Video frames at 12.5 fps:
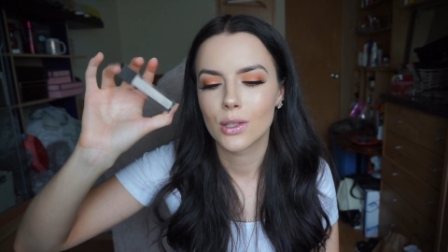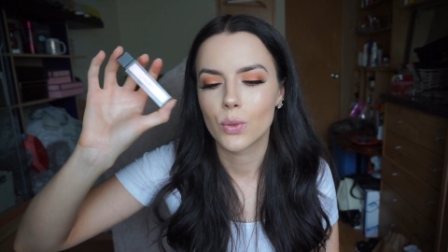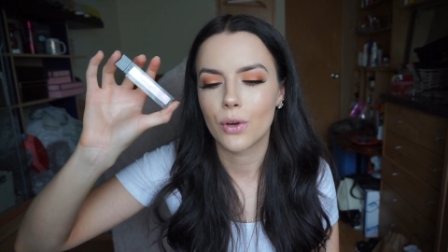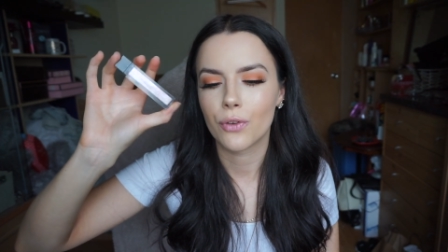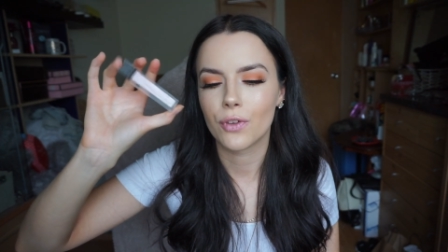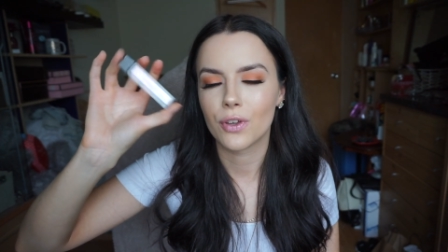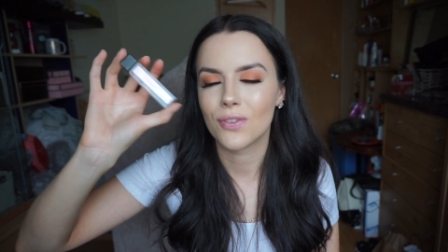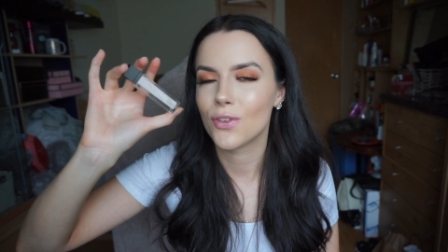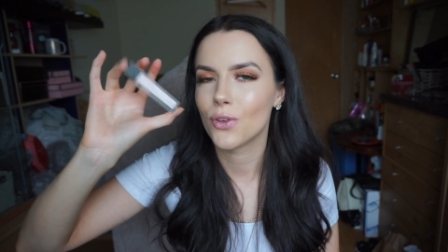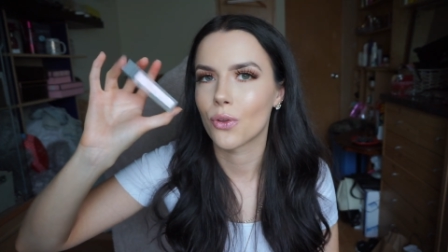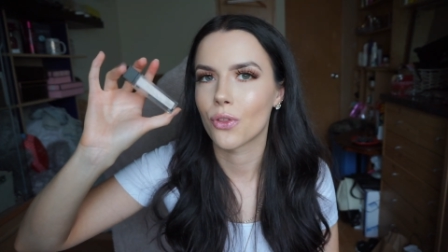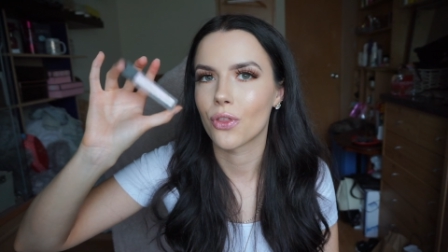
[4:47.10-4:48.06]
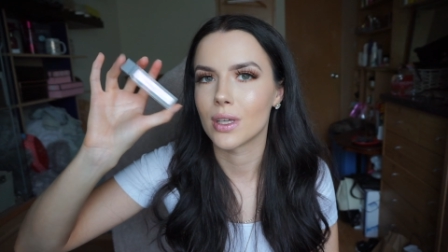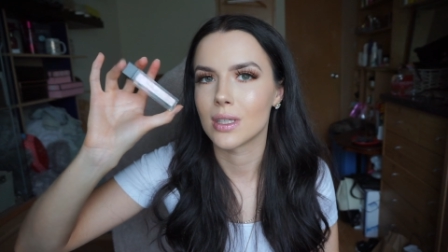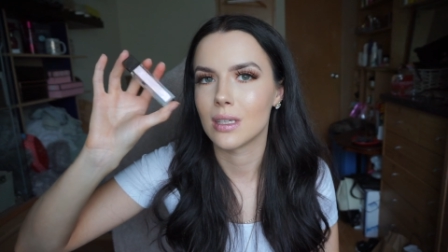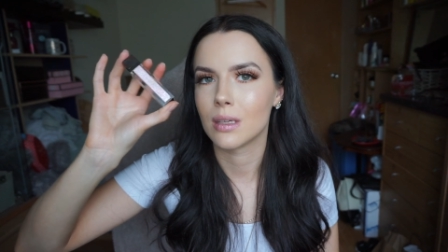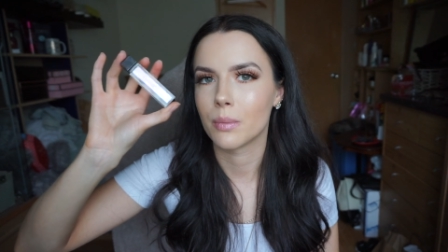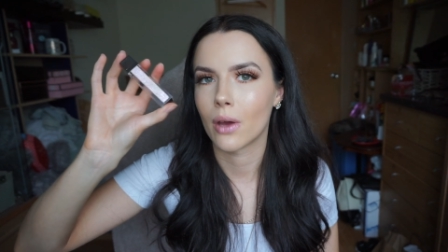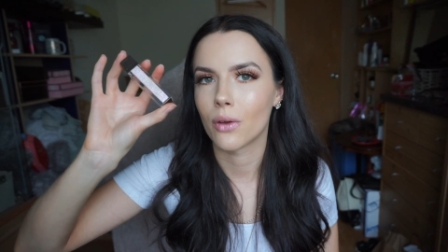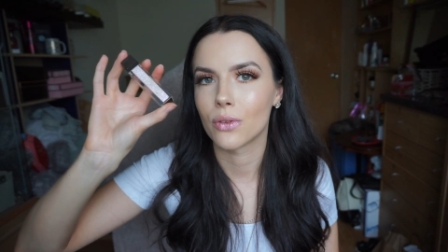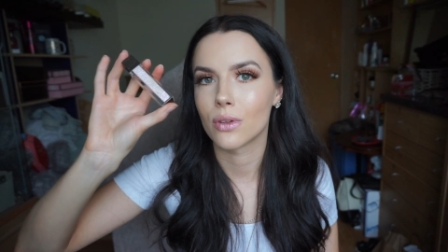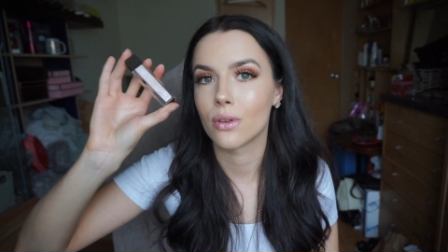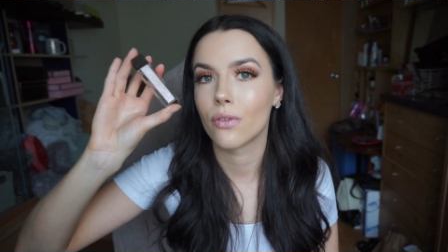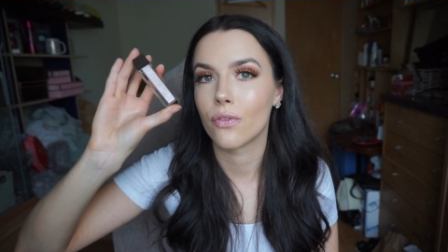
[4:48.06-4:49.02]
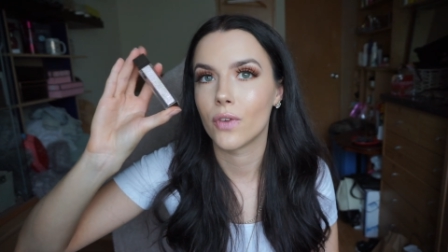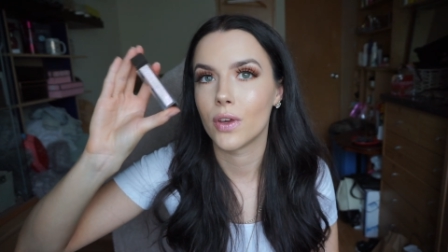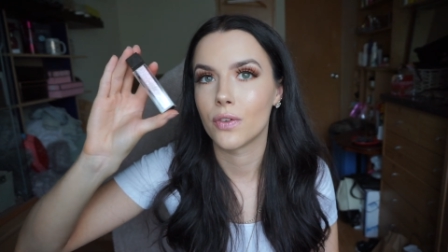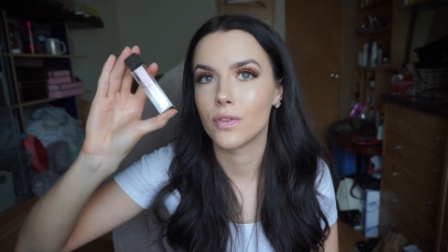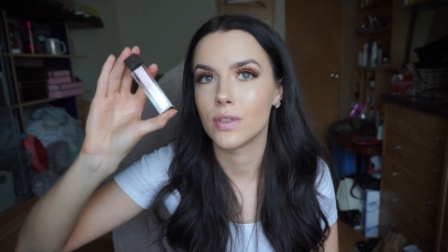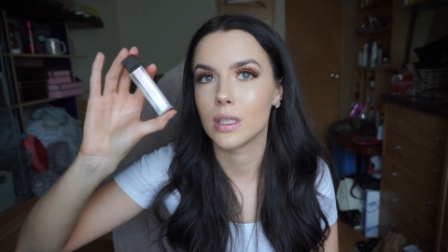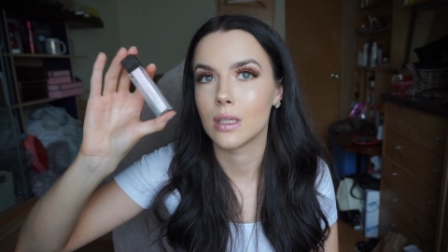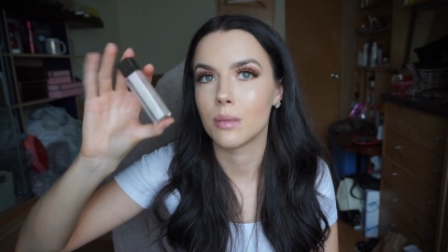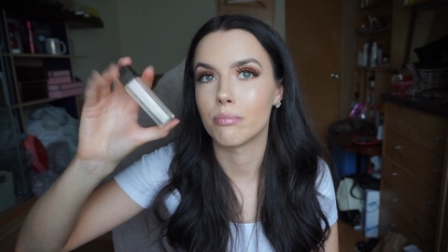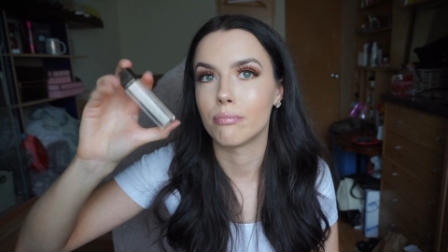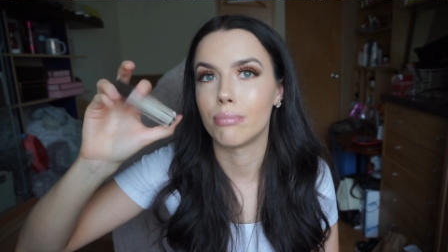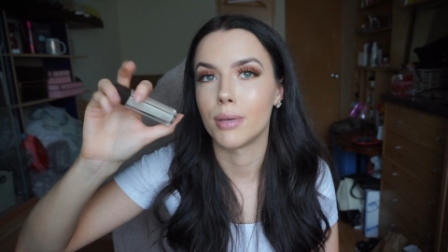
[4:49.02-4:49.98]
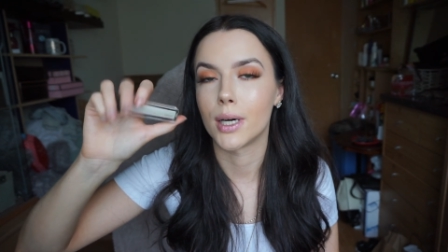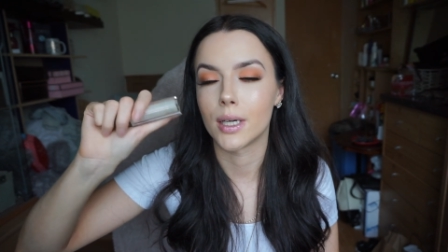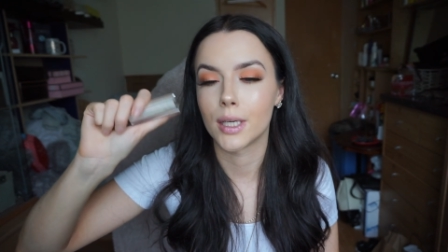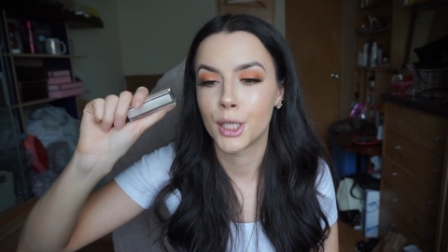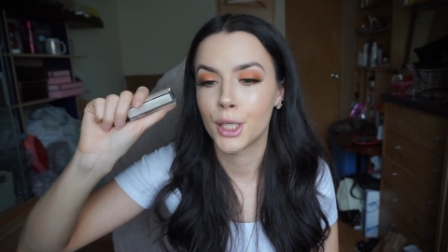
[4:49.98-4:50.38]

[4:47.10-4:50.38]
12.50 or 13 pounds 50, but